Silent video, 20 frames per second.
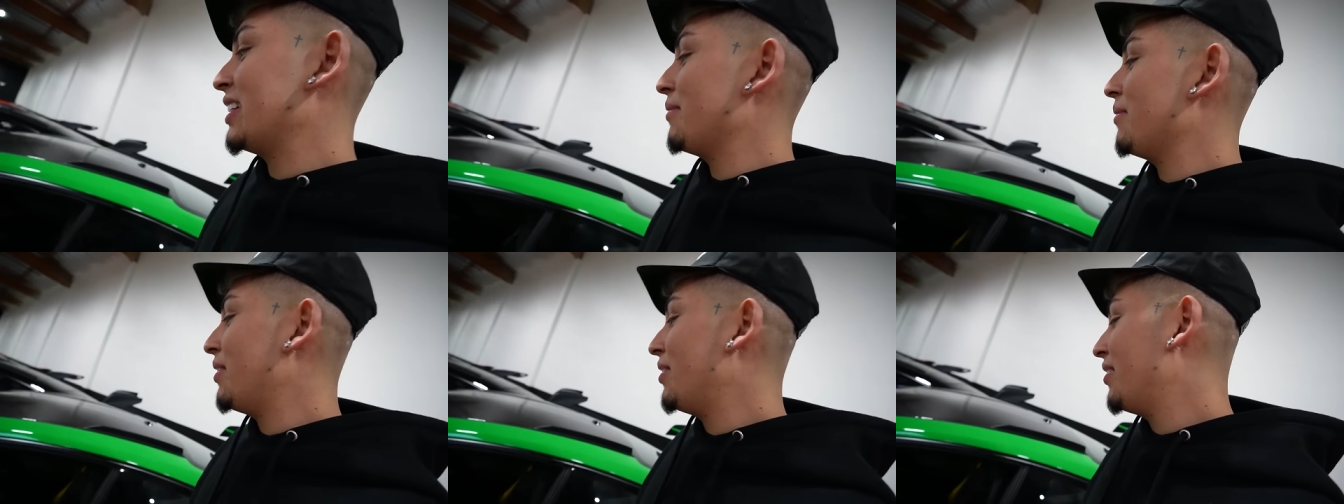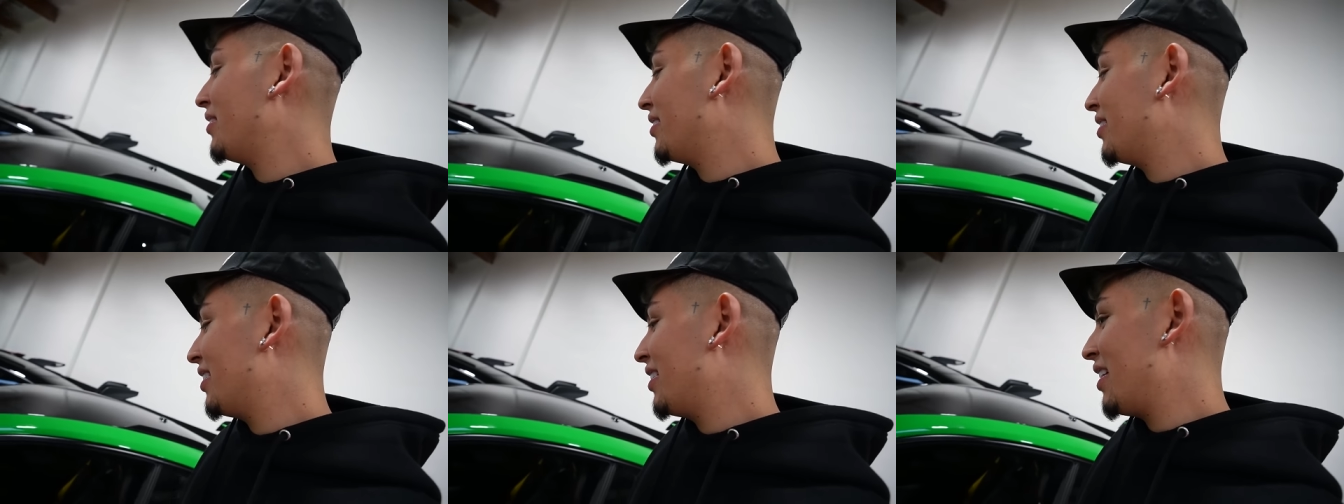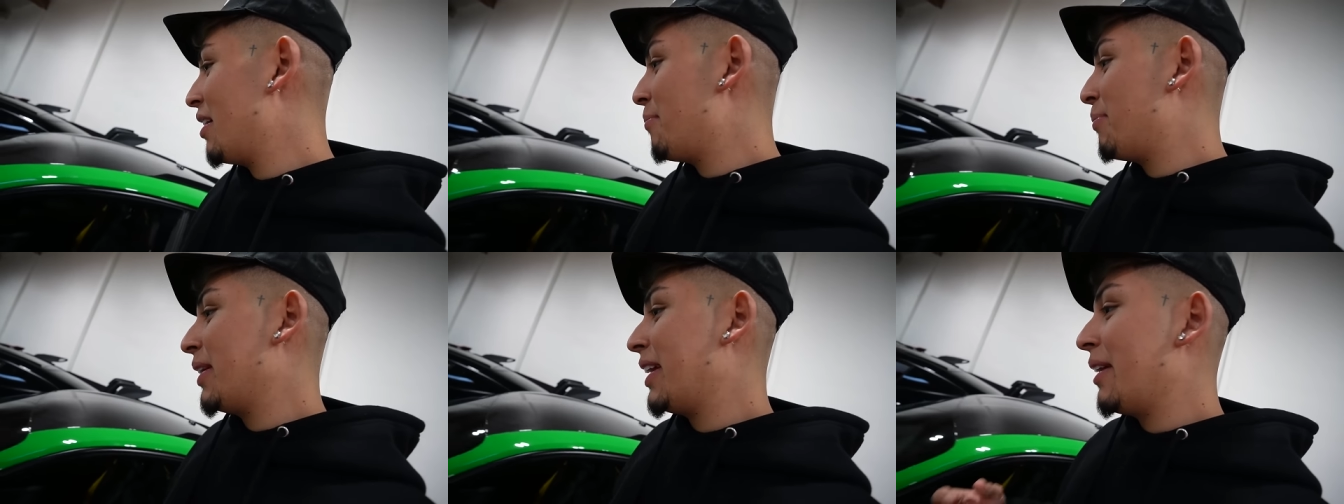came out,
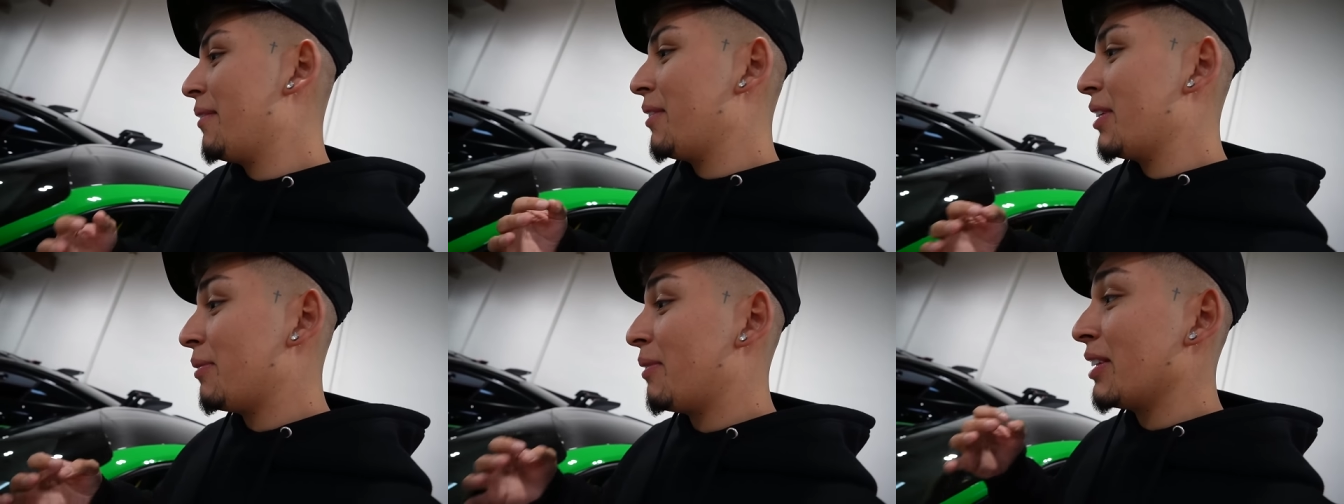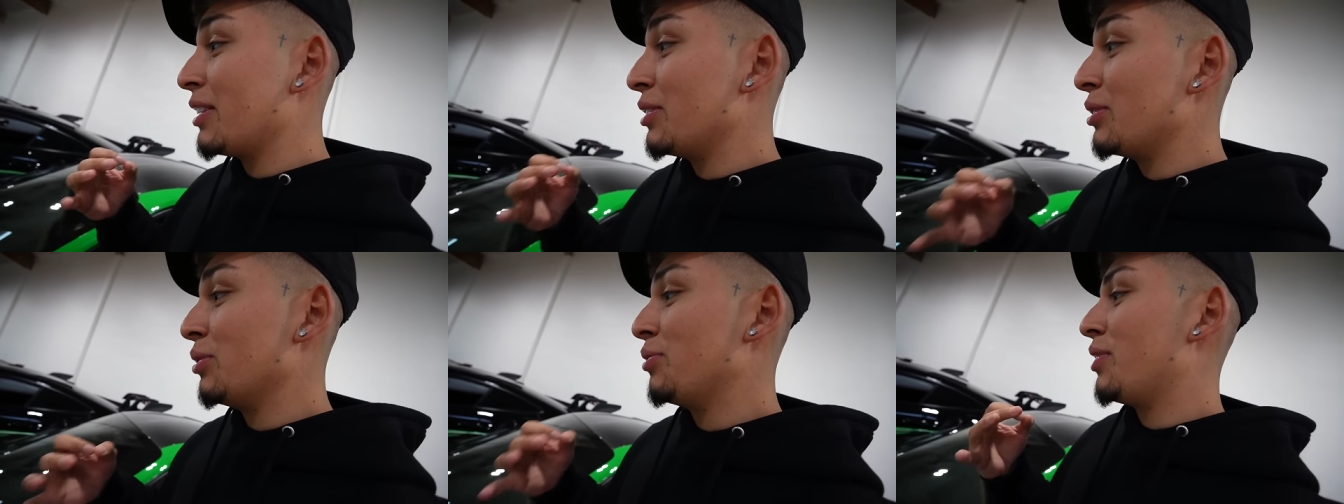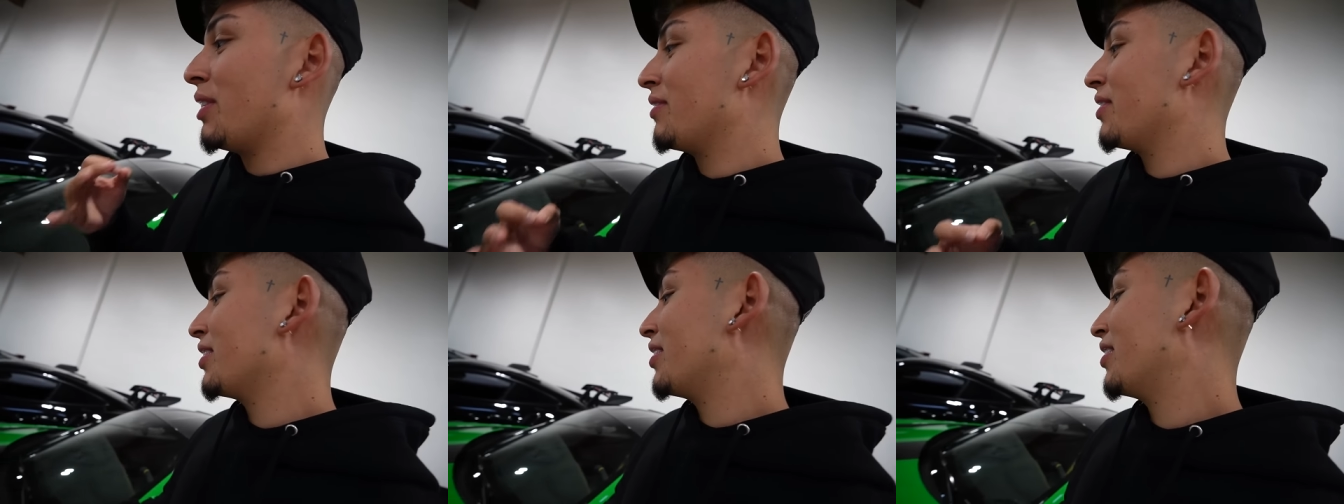it became one of my new
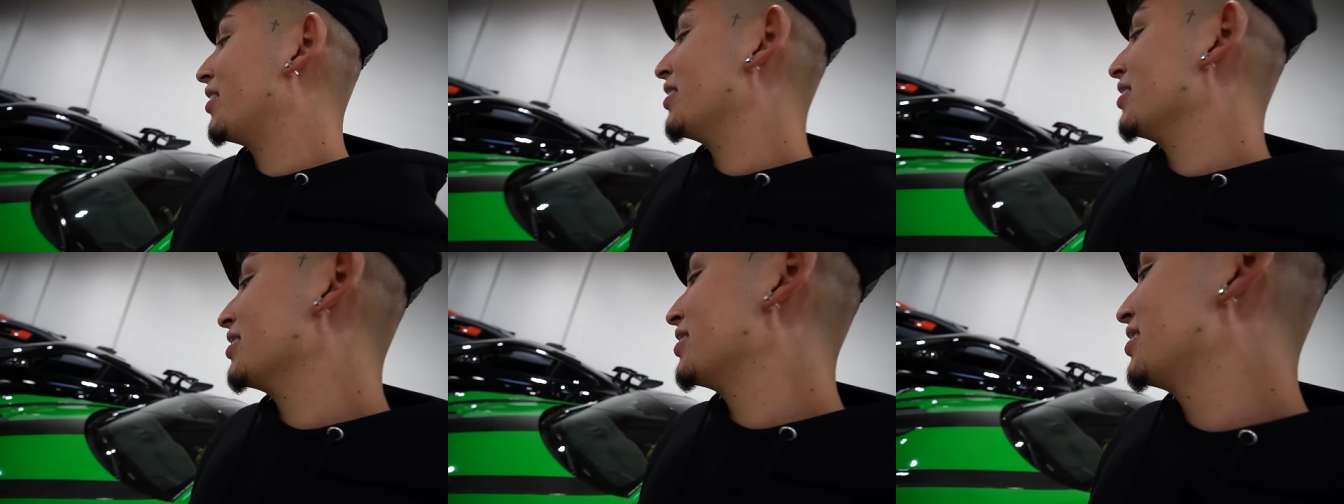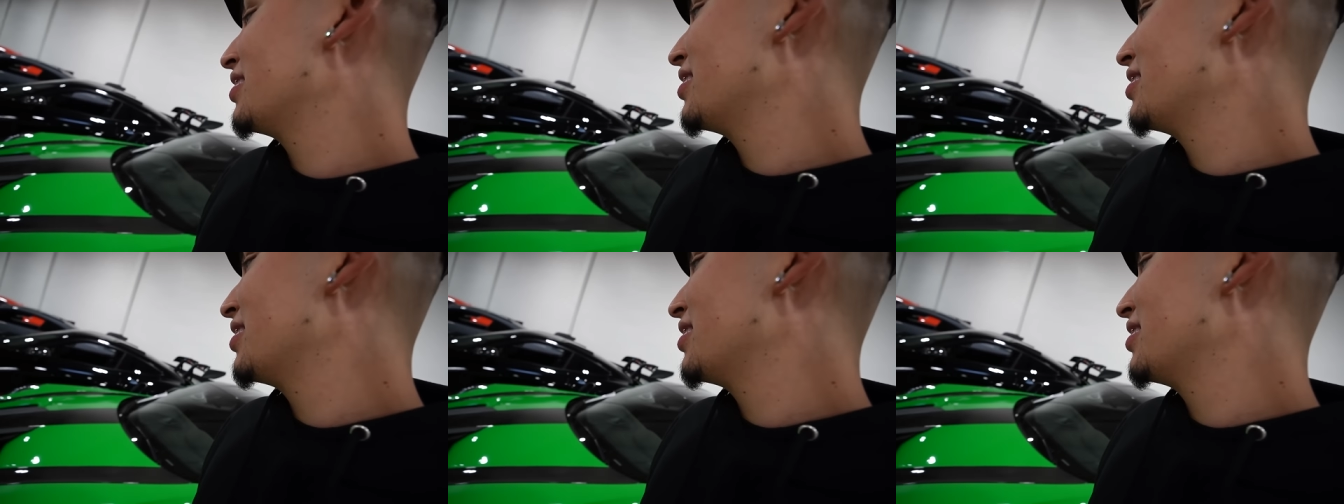favorite cars.